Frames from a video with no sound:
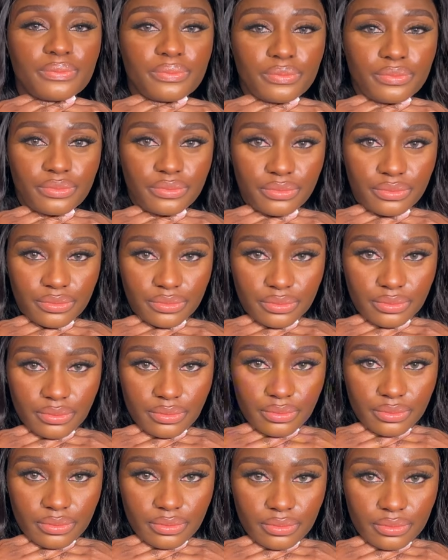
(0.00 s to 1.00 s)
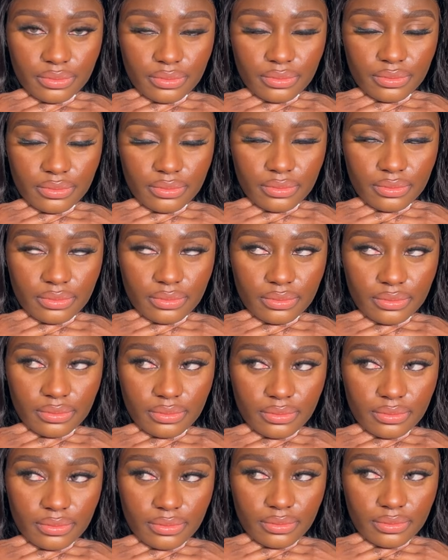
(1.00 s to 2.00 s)

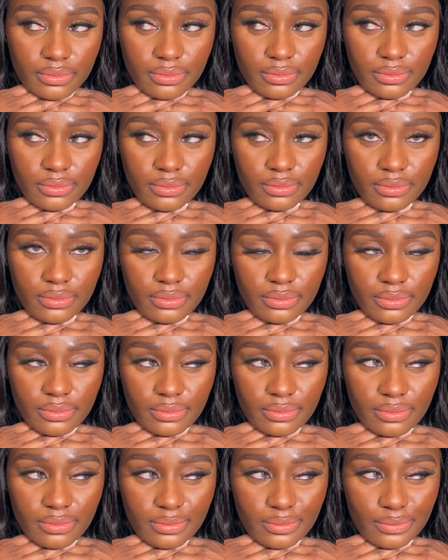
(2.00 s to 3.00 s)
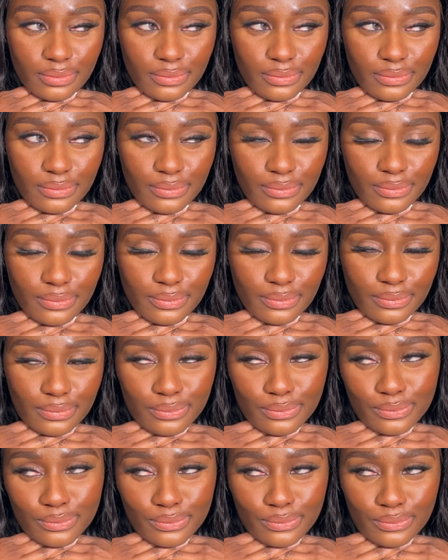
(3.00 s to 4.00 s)
Nothing is said.